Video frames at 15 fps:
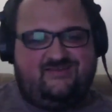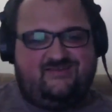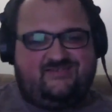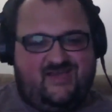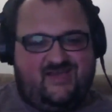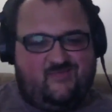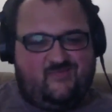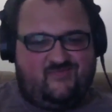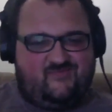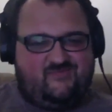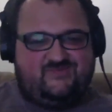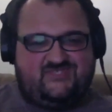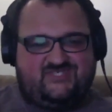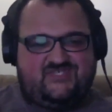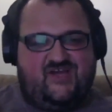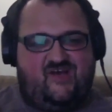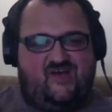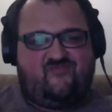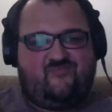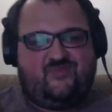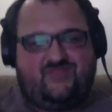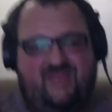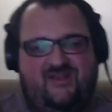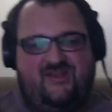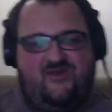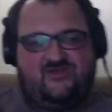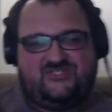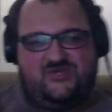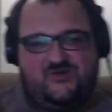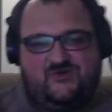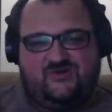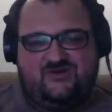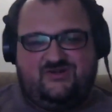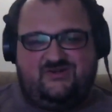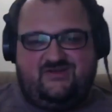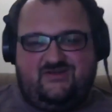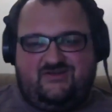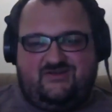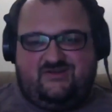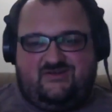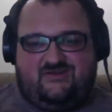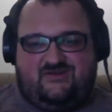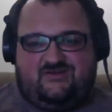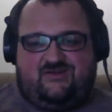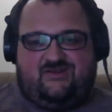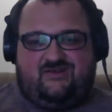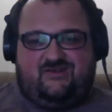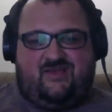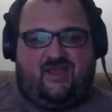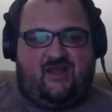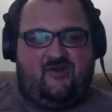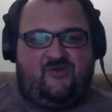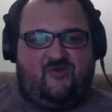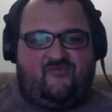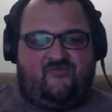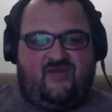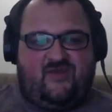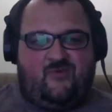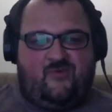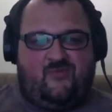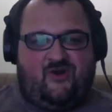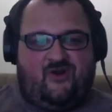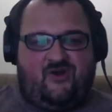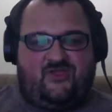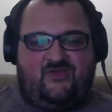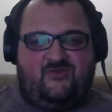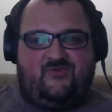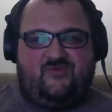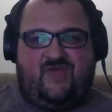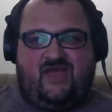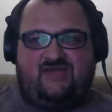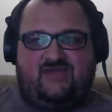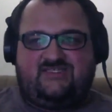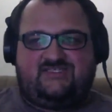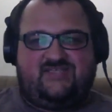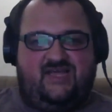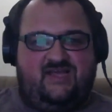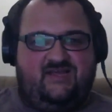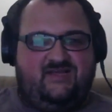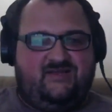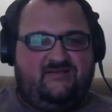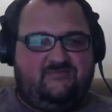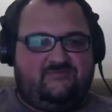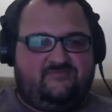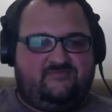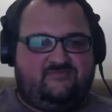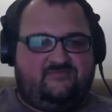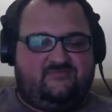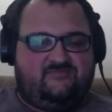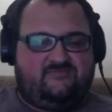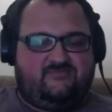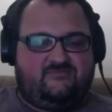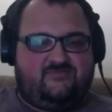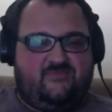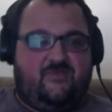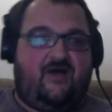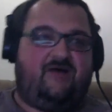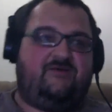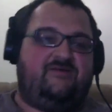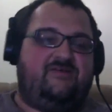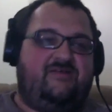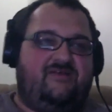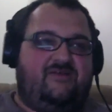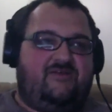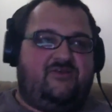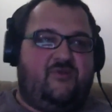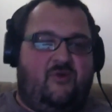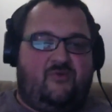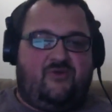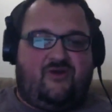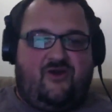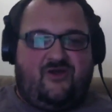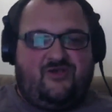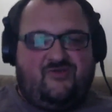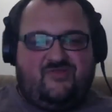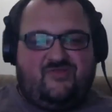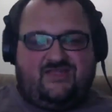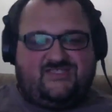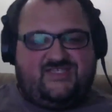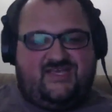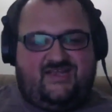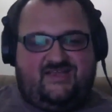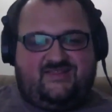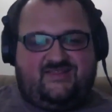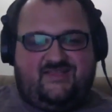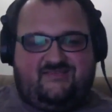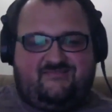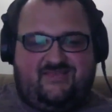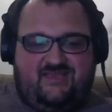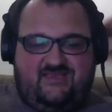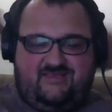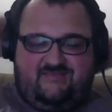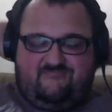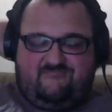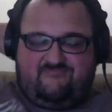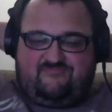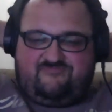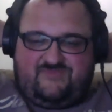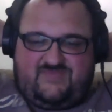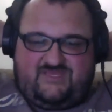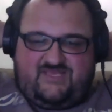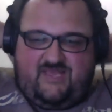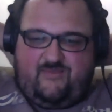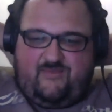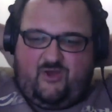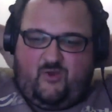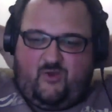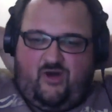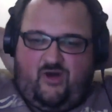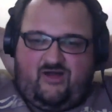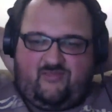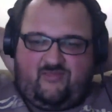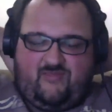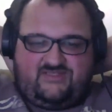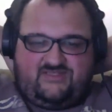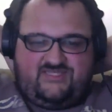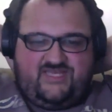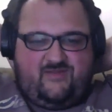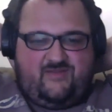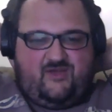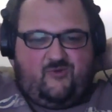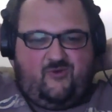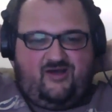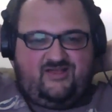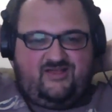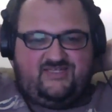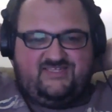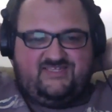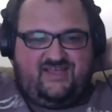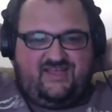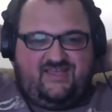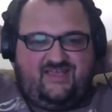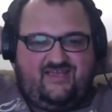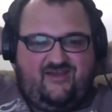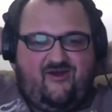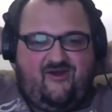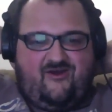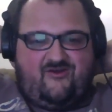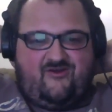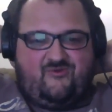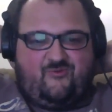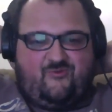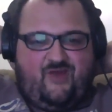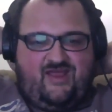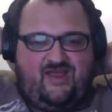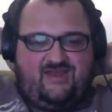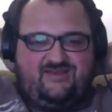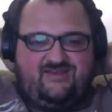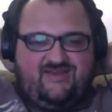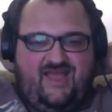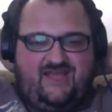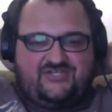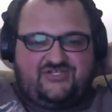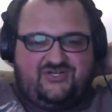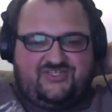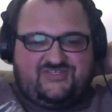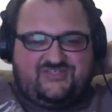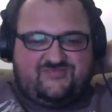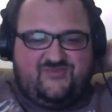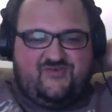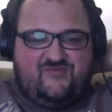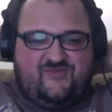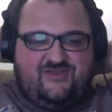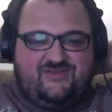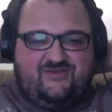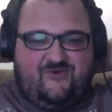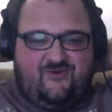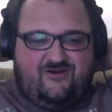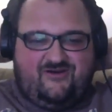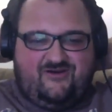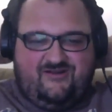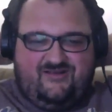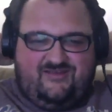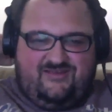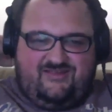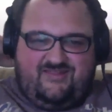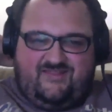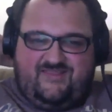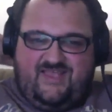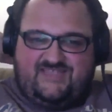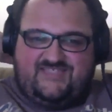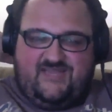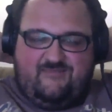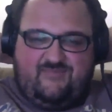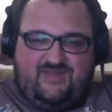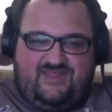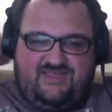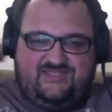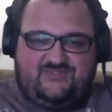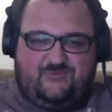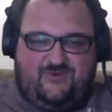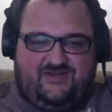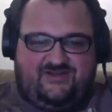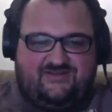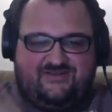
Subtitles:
type of stuff, but then also, like, I don't know if anyone would argue that, say, well, no one would argue that, say, like the Québécois, the Parti Québécois, is like a hard right nationalist movement, or that the SNP is one.